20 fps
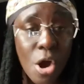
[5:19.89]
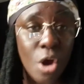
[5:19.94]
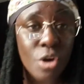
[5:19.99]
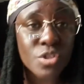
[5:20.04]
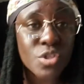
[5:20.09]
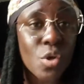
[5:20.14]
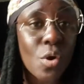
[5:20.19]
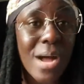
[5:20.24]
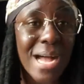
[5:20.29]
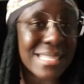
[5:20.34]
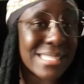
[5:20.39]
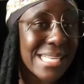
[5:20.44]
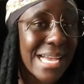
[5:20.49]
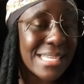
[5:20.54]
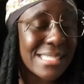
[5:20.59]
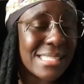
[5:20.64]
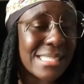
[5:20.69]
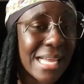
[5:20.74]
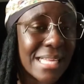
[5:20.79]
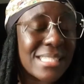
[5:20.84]
although as
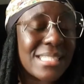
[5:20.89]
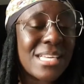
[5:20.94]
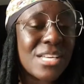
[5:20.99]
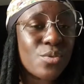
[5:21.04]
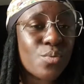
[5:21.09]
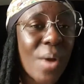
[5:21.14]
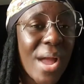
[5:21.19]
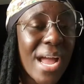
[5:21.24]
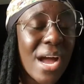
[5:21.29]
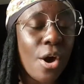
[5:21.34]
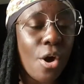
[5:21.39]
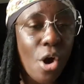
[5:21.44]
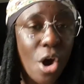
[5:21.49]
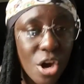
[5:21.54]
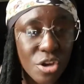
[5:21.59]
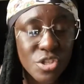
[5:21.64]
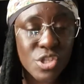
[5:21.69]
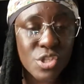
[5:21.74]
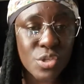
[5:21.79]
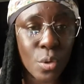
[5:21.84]
I said, Kidwire
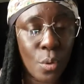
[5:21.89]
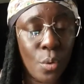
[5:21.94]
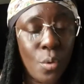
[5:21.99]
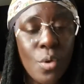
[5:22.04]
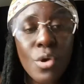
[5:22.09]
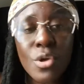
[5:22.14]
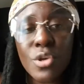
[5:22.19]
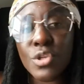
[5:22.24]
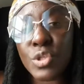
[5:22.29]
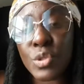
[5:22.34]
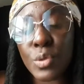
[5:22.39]
also